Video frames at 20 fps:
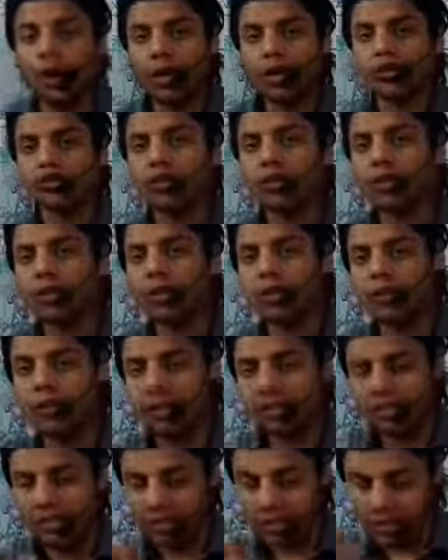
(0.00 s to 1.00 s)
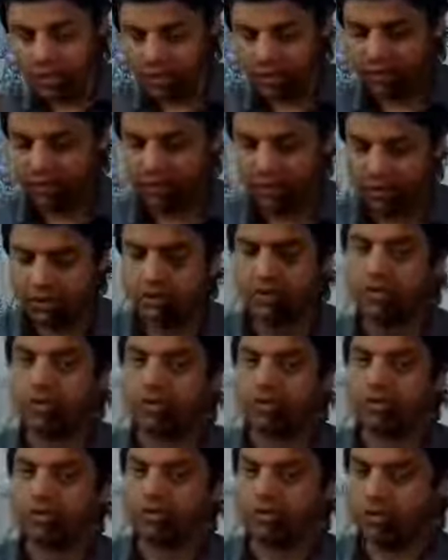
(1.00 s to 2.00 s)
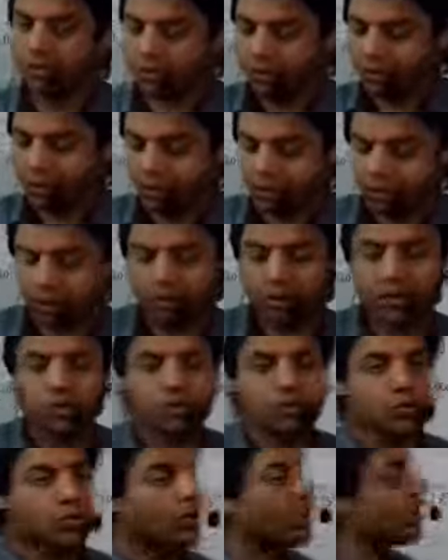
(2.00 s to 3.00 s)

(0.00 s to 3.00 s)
actually the flagella are synthesized. Okay, so